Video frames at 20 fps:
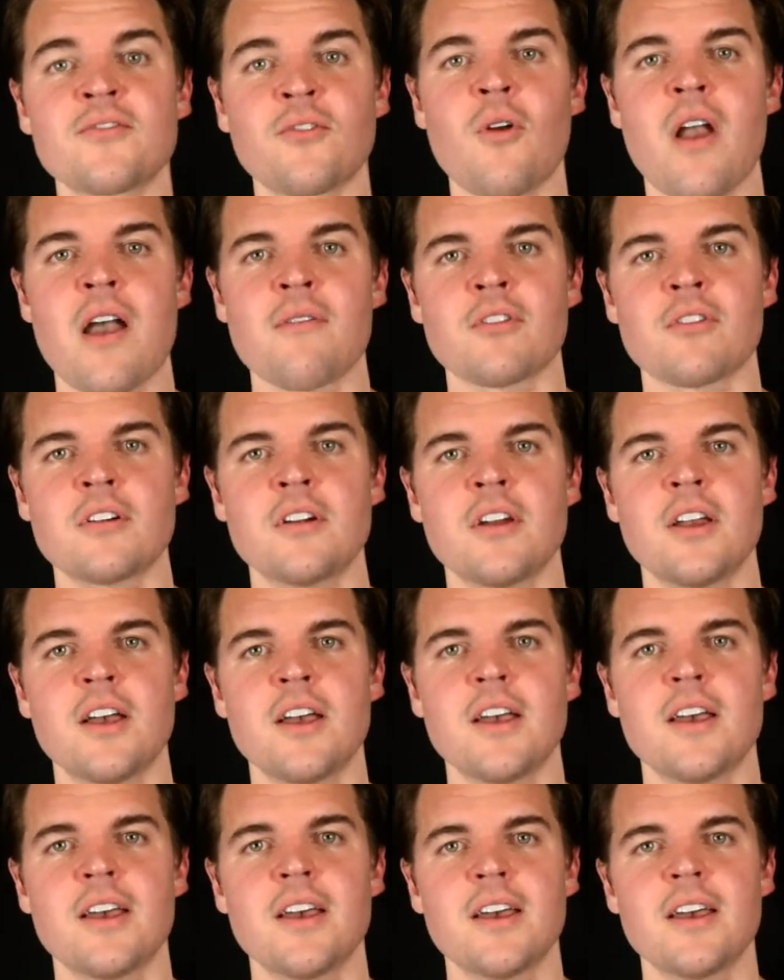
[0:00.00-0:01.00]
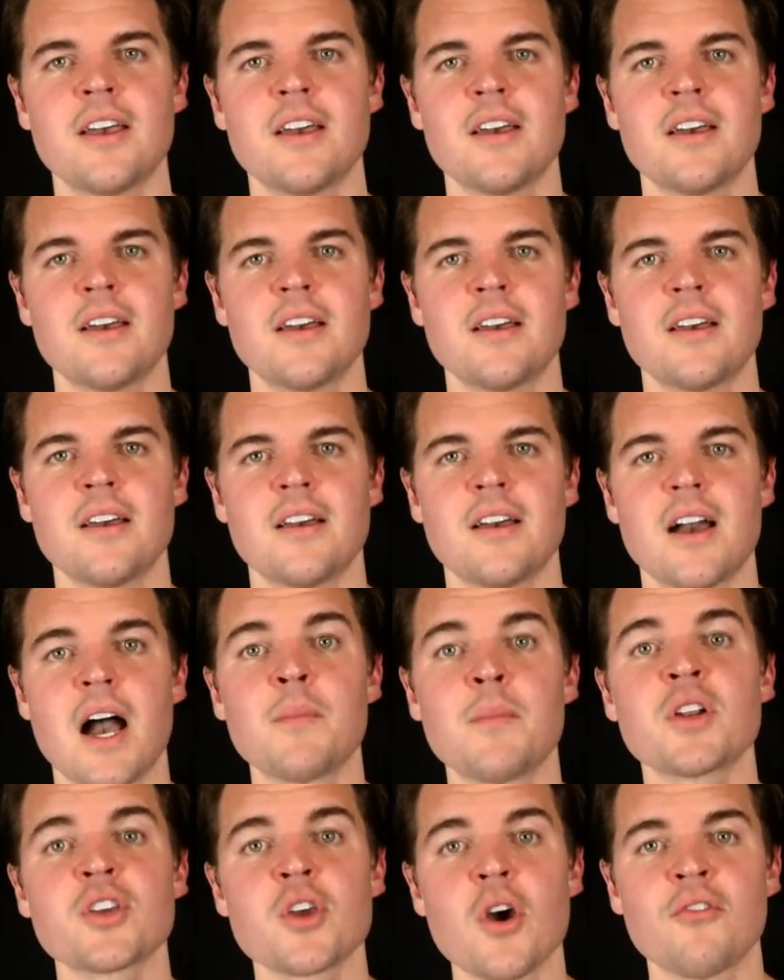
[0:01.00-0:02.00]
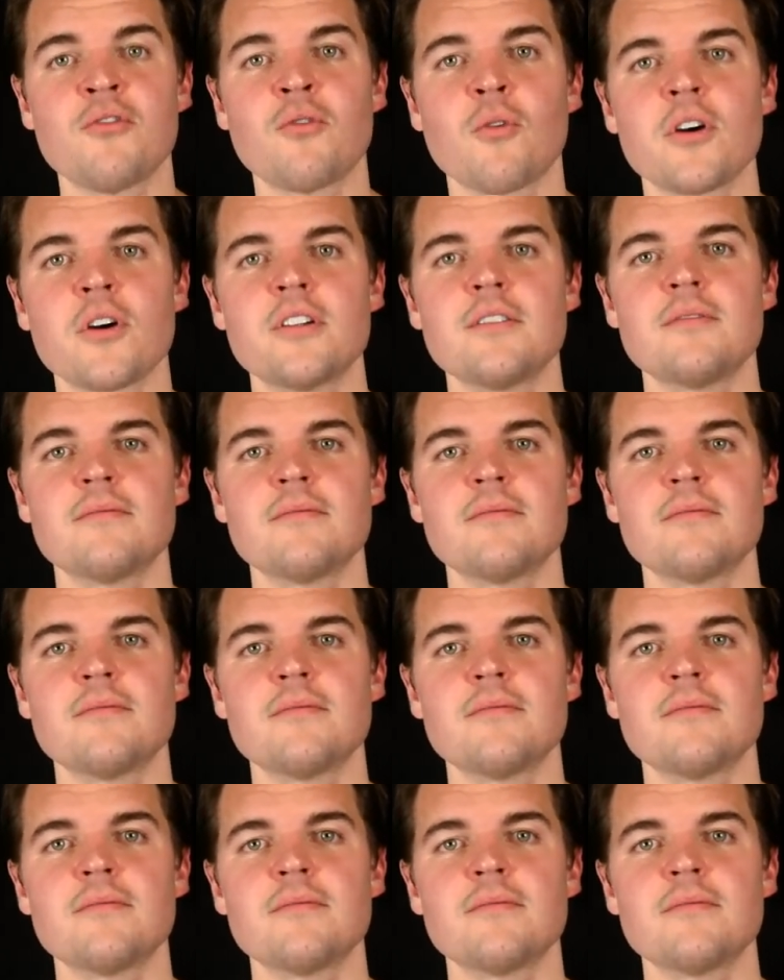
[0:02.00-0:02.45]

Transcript: forever, I'm going to go for it.